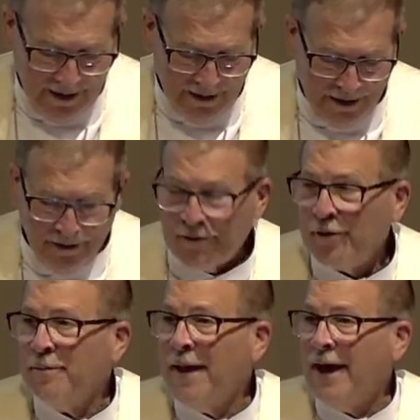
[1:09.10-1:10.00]
And then the
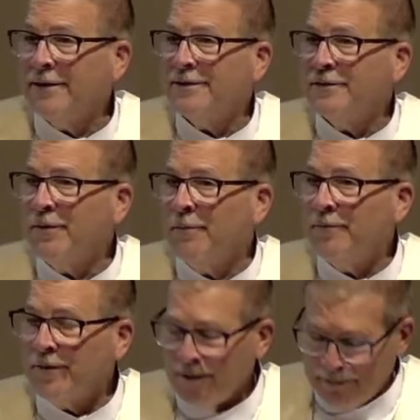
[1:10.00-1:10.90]
third passage from
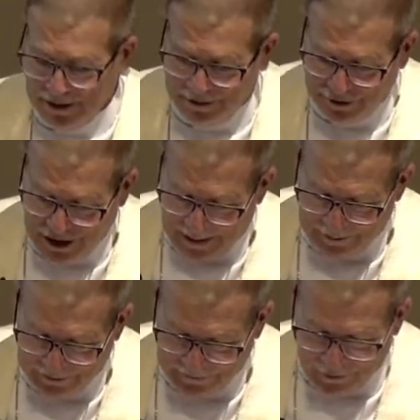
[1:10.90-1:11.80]
Philippians
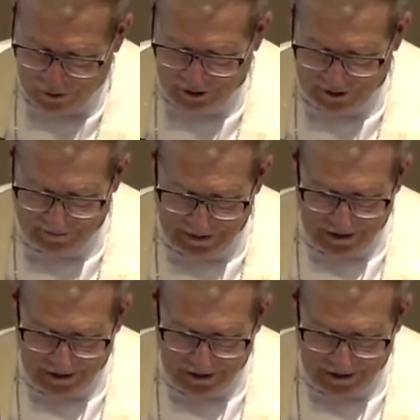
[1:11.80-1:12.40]
chapter four.